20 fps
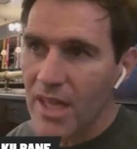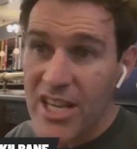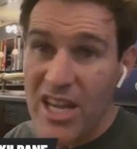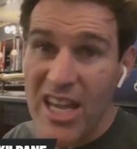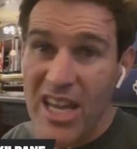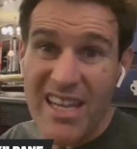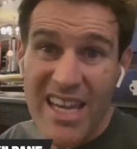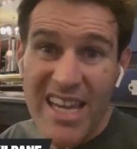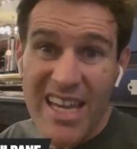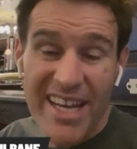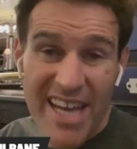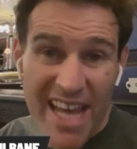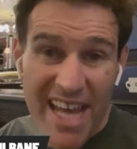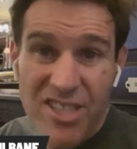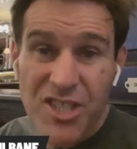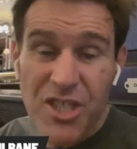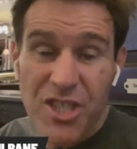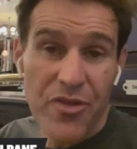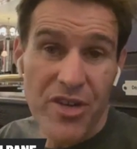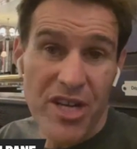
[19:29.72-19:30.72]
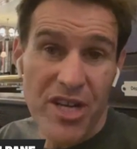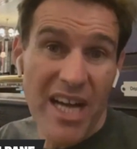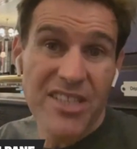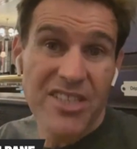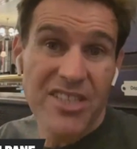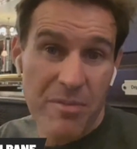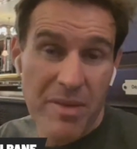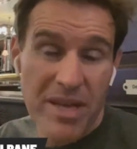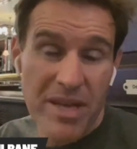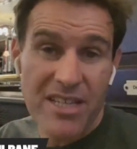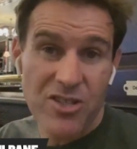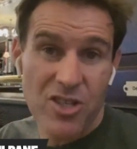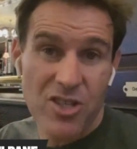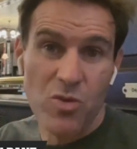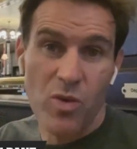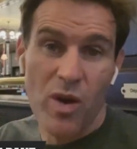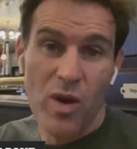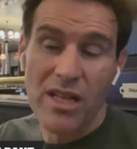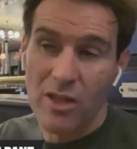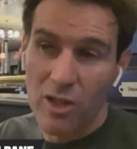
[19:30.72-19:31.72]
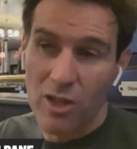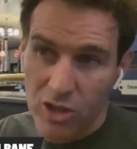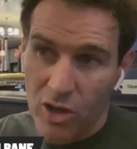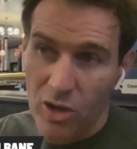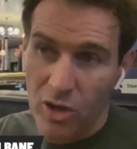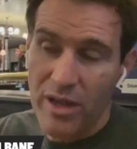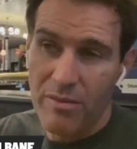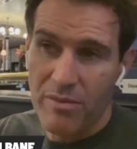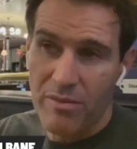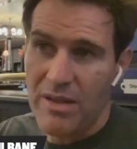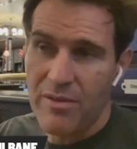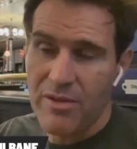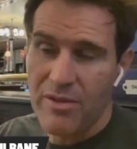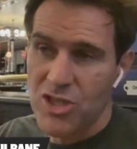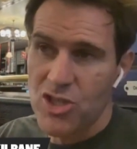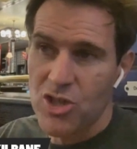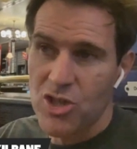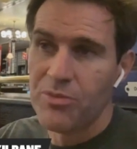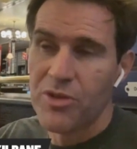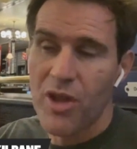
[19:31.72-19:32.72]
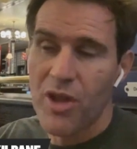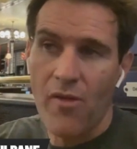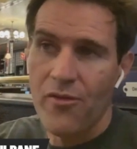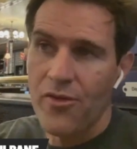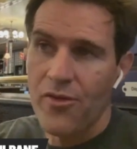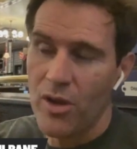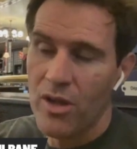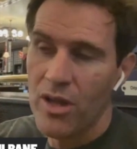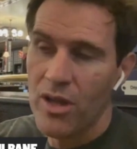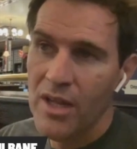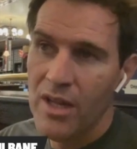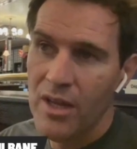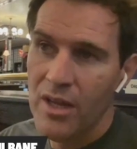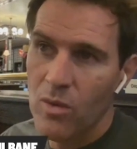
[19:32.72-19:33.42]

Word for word: He, he had energy for ninety minutes as well, although he, he was subbed off at,